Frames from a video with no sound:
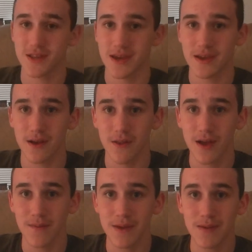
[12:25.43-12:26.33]
Like a lot
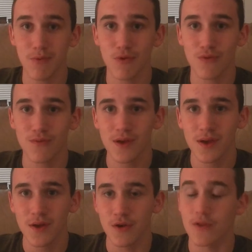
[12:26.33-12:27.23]
of people
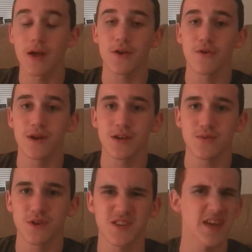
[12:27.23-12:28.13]
or a lot of critics were
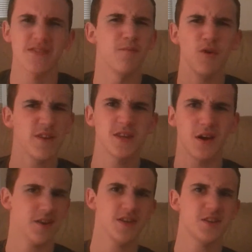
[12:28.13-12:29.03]
just like, the movie
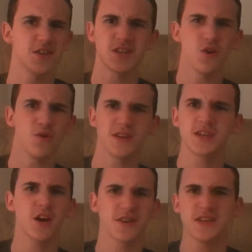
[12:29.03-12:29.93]
sucks. It's just so
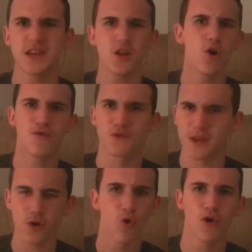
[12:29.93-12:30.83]
disgusting and overly
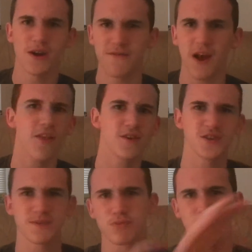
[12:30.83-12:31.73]
gory and violent. It's
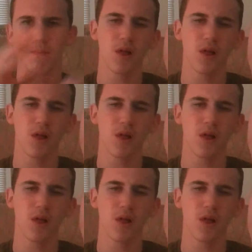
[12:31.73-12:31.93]
just blood.